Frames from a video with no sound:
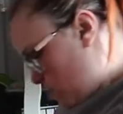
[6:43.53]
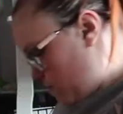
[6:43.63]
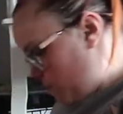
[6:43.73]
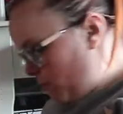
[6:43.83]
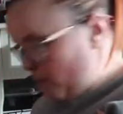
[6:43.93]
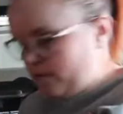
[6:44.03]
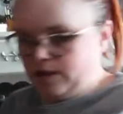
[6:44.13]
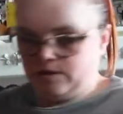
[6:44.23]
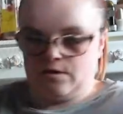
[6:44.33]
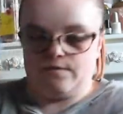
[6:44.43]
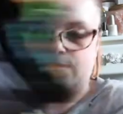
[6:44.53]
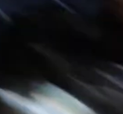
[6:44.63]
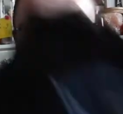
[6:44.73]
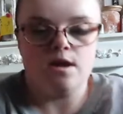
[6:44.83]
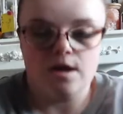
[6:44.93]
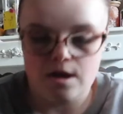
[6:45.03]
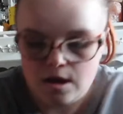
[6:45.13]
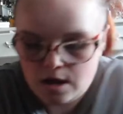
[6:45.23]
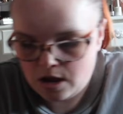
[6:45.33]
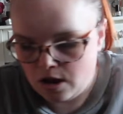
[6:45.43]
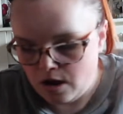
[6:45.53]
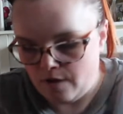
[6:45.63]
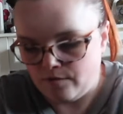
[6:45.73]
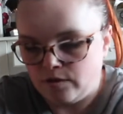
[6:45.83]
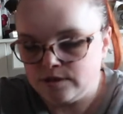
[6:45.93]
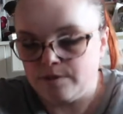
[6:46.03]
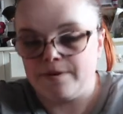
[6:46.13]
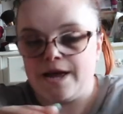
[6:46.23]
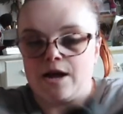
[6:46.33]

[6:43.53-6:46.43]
put this over here. I've got some black